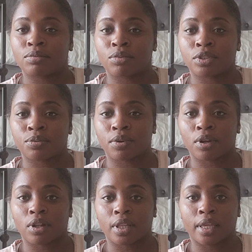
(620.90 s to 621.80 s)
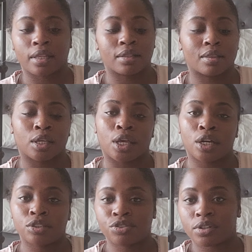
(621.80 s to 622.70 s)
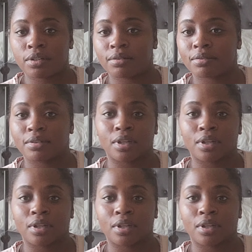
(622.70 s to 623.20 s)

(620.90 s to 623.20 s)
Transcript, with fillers: what you want to call like the country